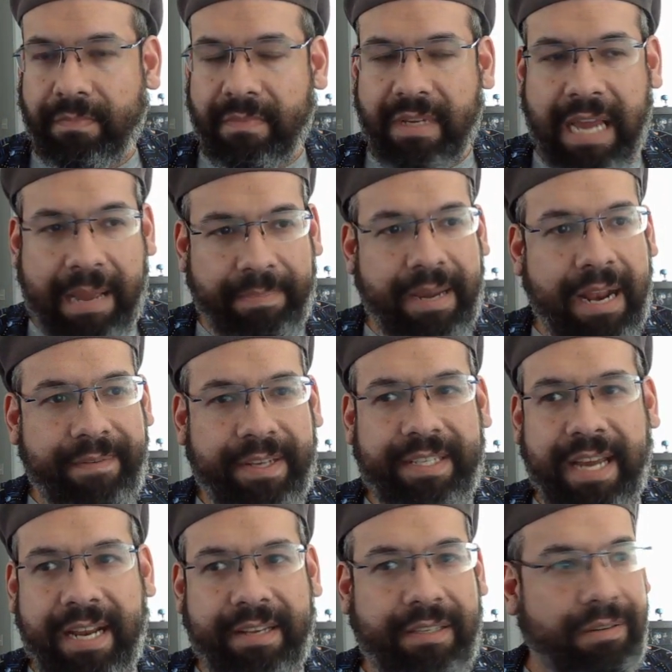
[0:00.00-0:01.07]
I'm kind of
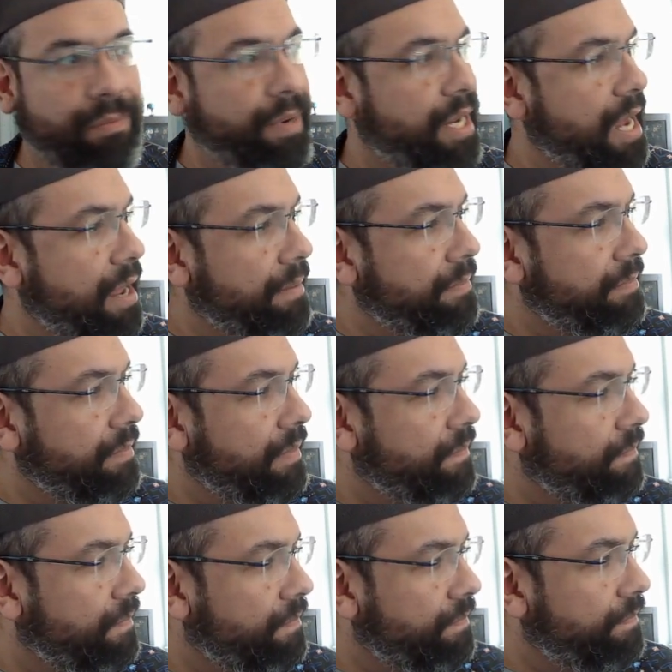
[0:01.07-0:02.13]
excited to see what we get.
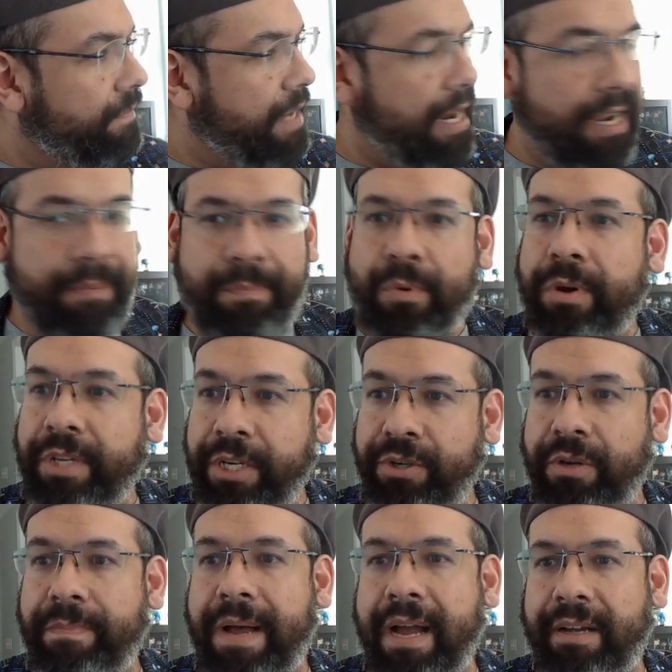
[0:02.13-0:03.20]
Got a couple more digital
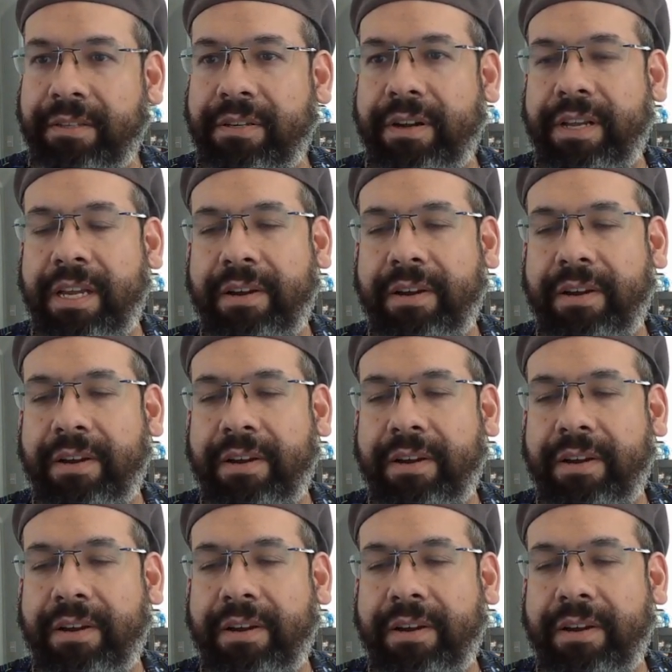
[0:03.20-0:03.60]
mangas on here,